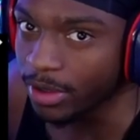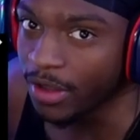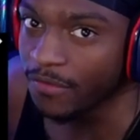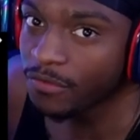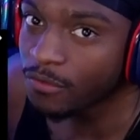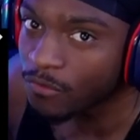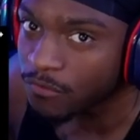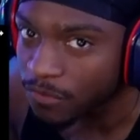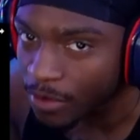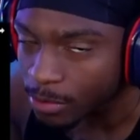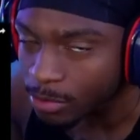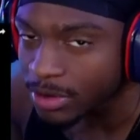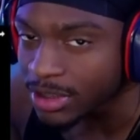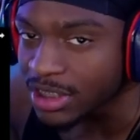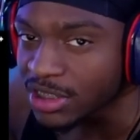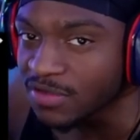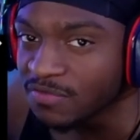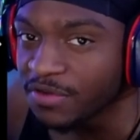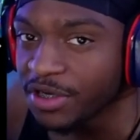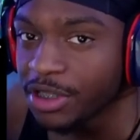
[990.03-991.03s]
If you fuck with
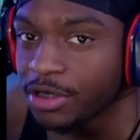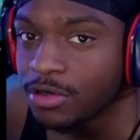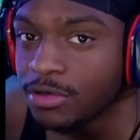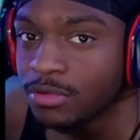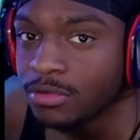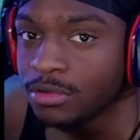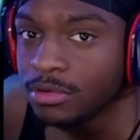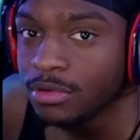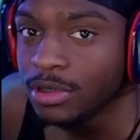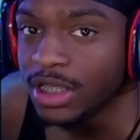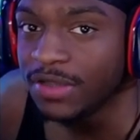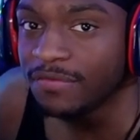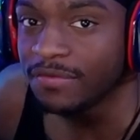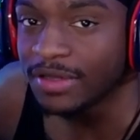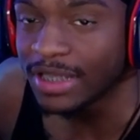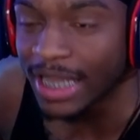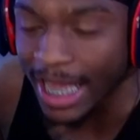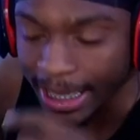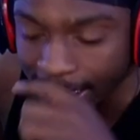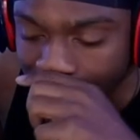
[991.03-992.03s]
this video, leave a
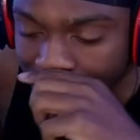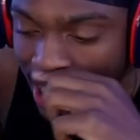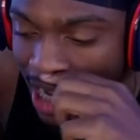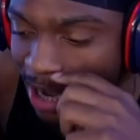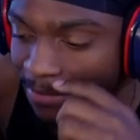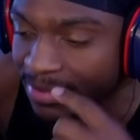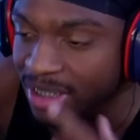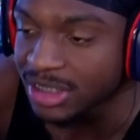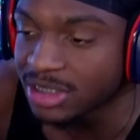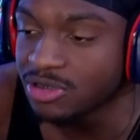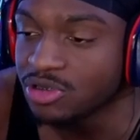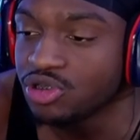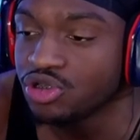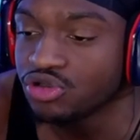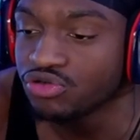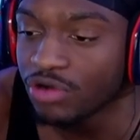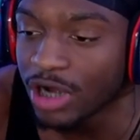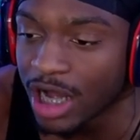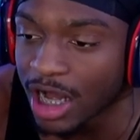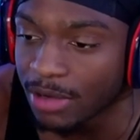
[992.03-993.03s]
like, comment, and
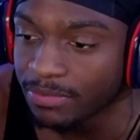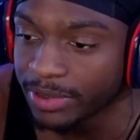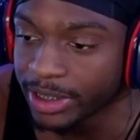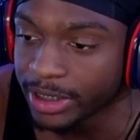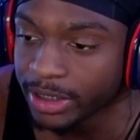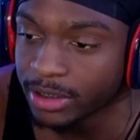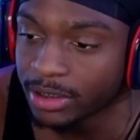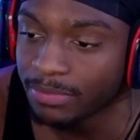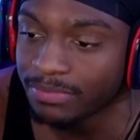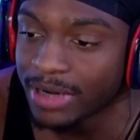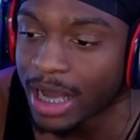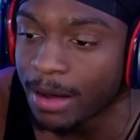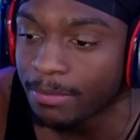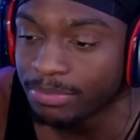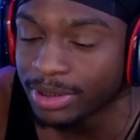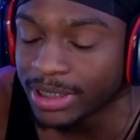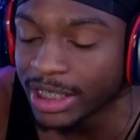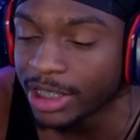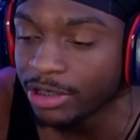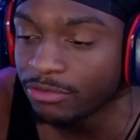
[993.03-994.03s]
subscribe, nigga. I'm not
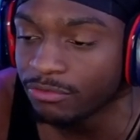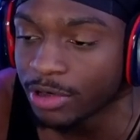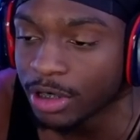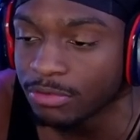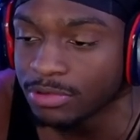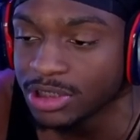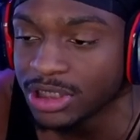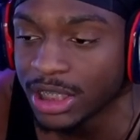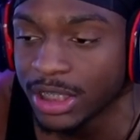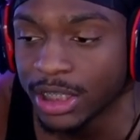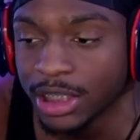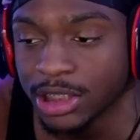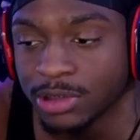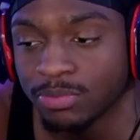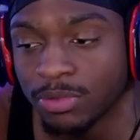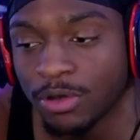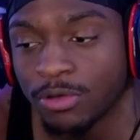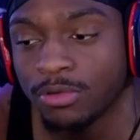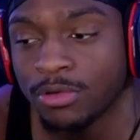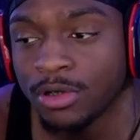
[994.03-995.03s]
playing around with y'all niggas,
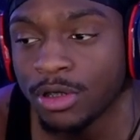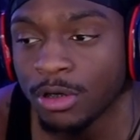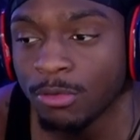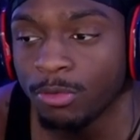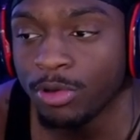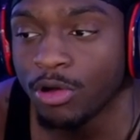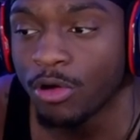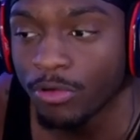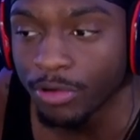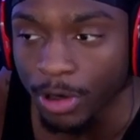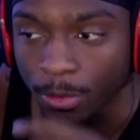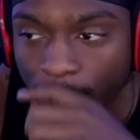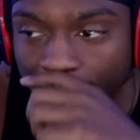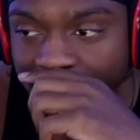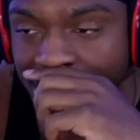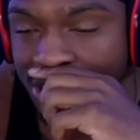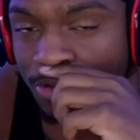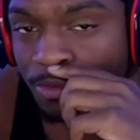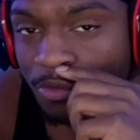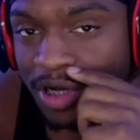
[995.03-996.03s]
bro. on our way
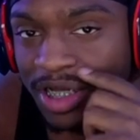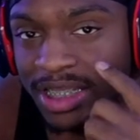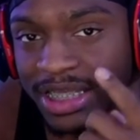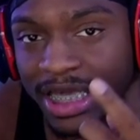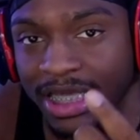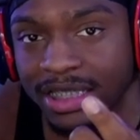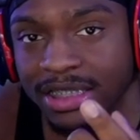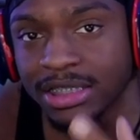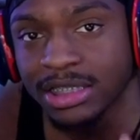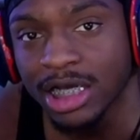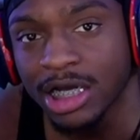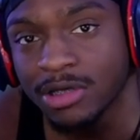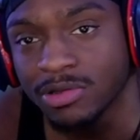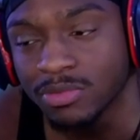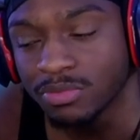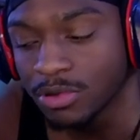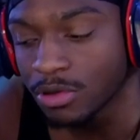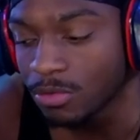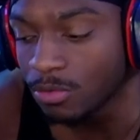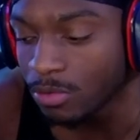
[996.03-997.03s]
to 1K subs,
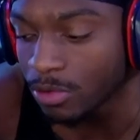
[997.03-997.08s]
bro.